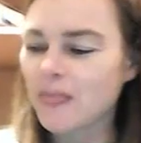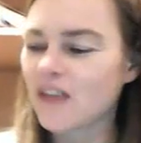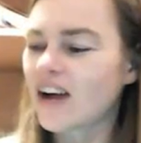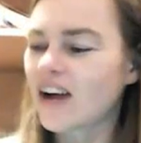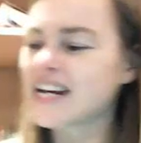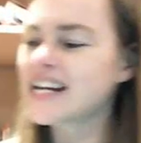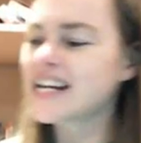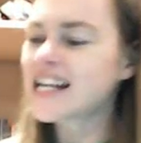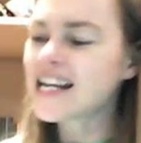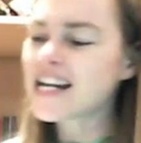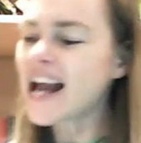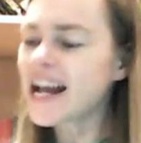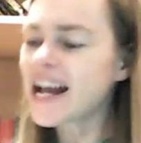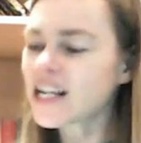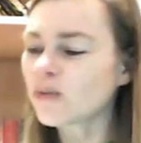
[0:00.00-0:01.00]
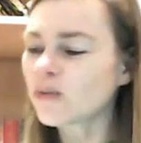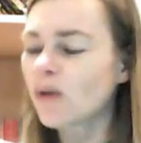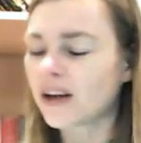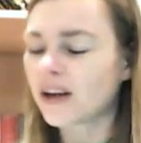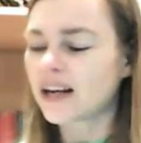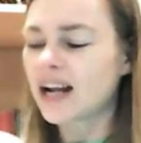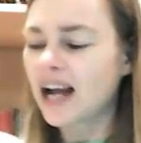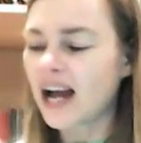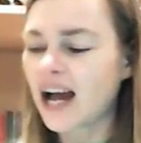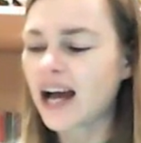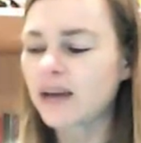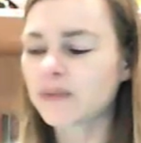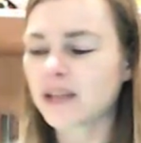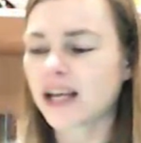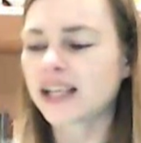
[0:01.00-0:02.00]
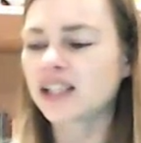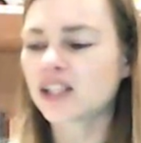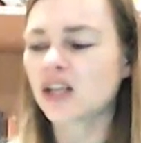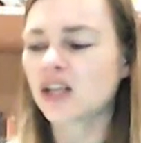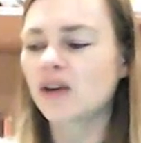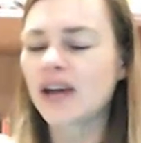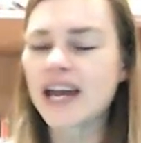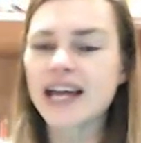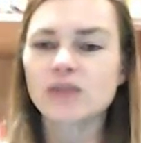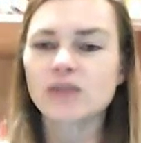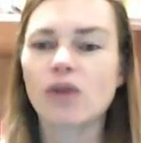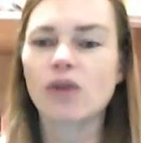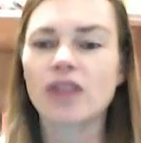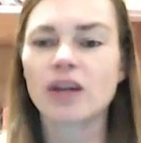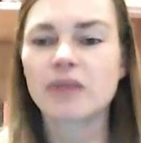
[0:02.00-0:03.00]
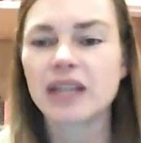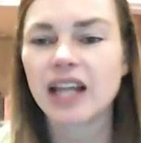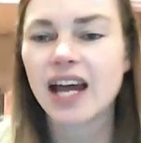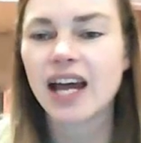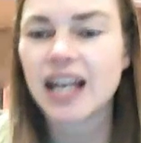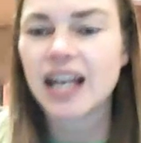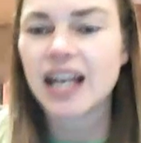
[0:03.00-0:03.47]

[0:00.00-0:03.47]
Right, next one I would like you to do is one that we learned